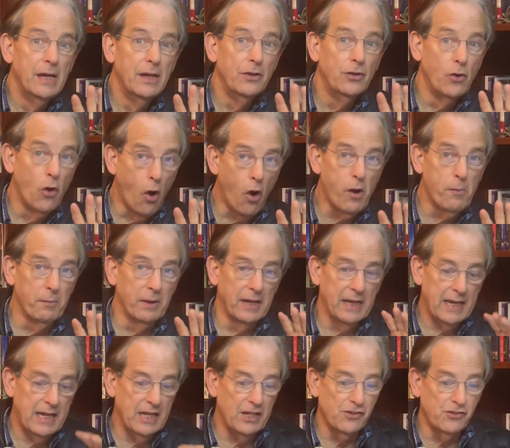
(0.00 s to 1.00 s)

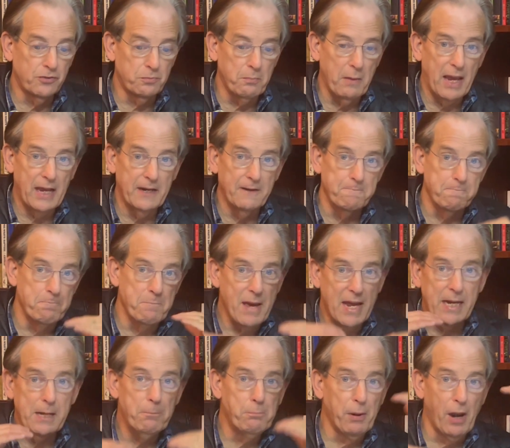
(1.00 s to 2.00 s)
normally is made of
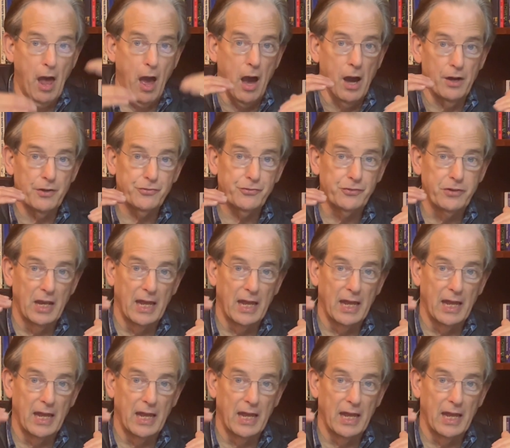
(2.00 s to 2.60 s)
many blocks